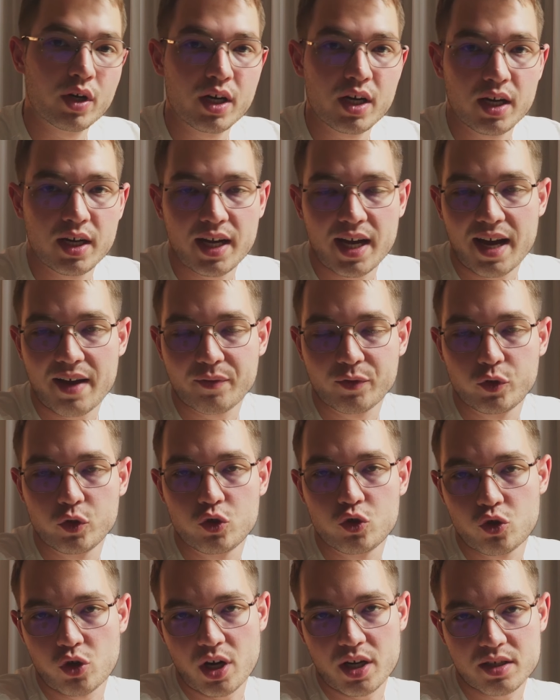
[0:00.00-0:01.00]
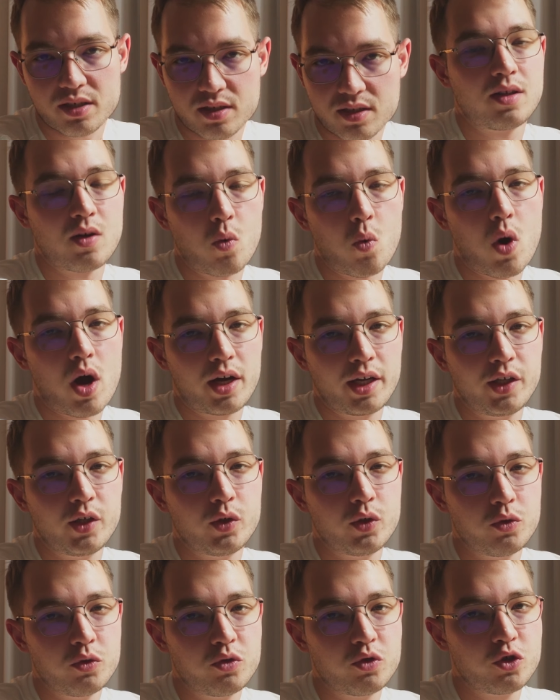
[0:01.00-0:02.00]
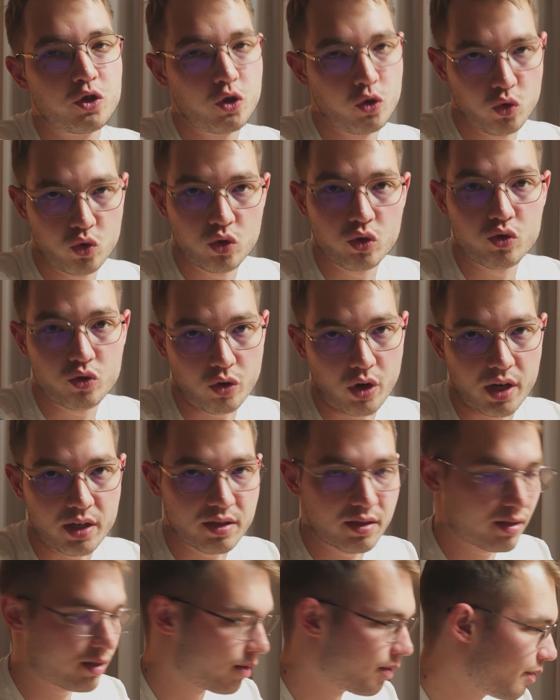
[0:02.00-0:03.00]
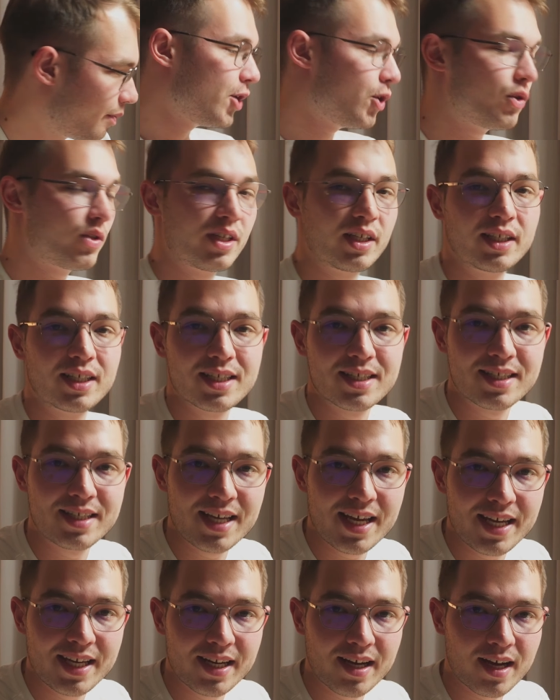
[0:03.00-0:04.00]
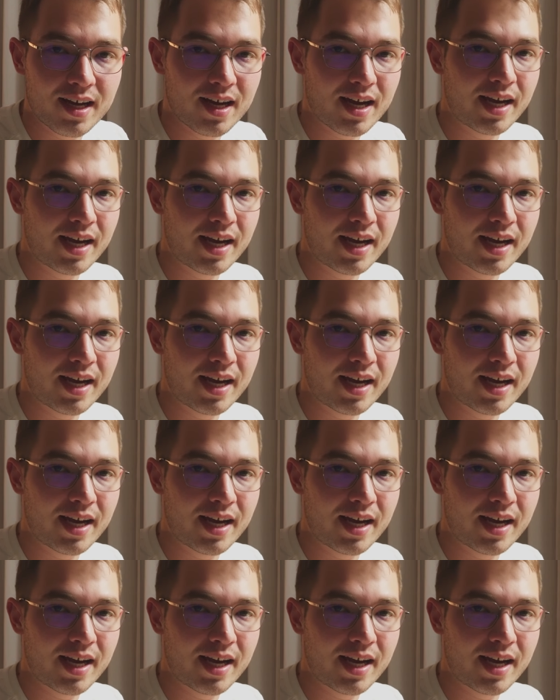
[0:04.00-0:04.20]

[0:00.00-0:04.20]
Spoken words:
gonna have to trust the one you choose to trust. Using this data,